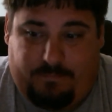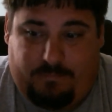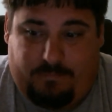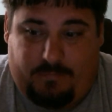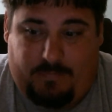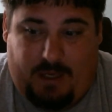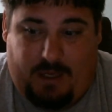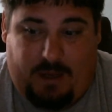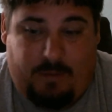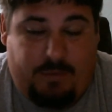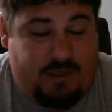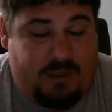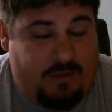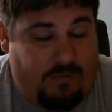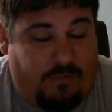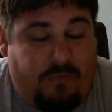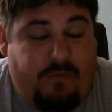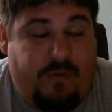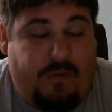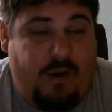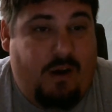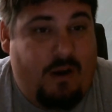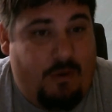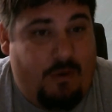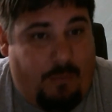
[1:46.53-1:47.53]
it was
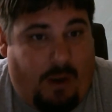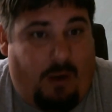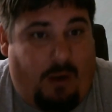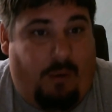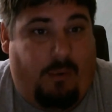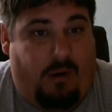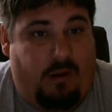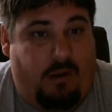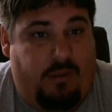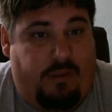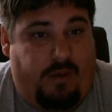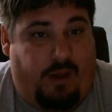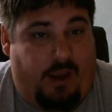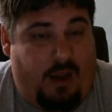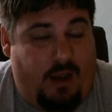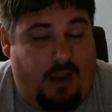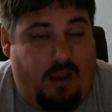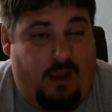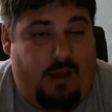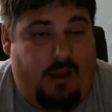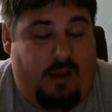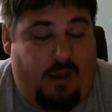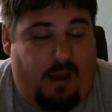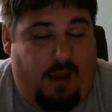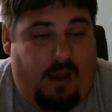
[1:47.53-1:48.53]
very well worth it.
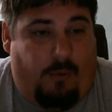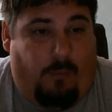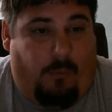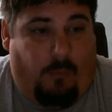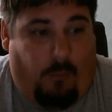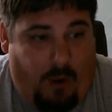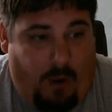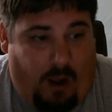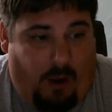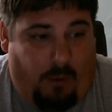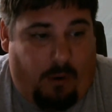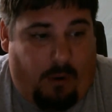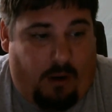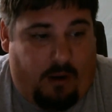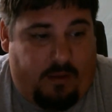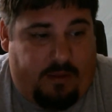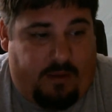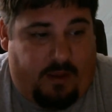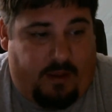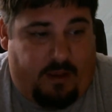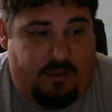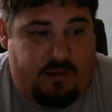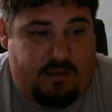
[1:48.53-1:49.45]
Well worth it.